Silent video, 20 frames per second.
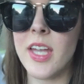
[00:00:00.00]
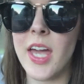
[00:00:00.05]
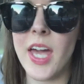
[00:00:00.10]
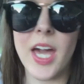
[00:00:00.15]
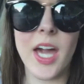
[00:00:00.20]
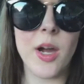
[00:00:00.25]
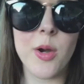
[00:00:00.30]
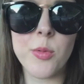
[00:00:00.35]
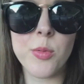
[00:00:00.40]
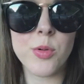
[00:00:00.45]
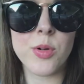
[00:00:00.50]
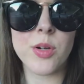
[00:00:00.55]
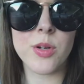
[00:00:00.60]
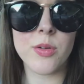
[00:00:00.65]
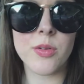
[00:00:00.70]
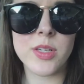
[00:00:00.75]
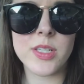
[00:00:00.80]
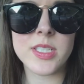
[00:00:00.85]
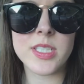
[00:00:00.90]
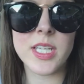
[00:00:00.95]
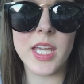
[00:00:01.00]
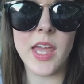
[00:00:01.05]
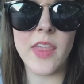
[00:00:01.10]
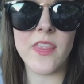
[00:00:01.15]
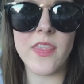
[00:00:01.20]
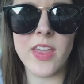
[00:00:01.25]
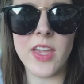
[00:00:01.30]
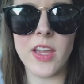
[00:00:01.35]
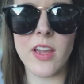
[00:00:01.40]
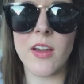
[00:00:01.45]
how we're going to get
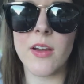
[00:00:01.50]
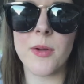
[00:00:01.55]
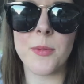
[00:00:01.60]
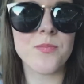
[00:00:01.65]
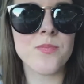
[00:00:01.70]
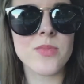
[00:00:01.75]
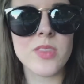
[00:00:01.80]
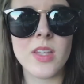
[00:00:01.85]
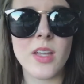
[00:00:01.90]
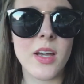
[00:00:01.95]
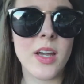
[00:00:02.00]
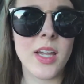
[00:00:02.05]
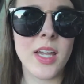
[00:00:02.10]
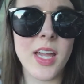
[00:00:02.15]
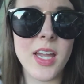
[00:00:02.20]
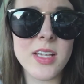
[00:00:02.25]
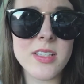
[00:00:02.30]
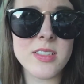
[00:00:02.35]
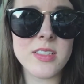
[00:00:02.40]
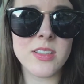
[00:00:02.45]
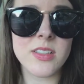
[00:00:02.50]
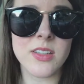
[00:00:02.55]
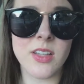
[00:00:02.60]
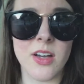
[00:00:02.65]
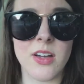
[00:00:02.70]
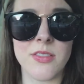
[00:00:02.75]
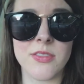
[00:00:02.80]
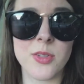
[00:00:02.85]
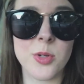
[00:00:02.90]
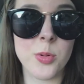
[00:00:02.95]
there. I ask a
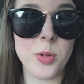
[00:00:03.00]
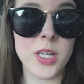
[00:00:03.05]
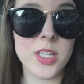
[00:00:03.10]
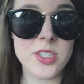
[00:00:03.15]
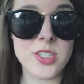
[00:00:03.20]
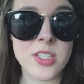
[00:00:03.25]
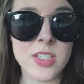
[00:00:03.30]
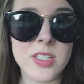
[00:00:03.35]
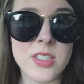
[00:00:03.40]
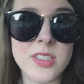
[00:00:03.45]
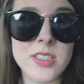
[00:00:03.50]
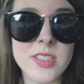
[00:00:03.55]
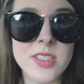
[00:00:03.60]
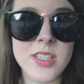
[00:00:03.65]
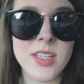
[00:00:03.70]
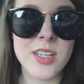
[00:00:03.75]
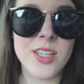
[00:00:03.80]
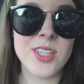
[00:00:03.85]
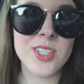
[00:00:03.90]
lot of questions.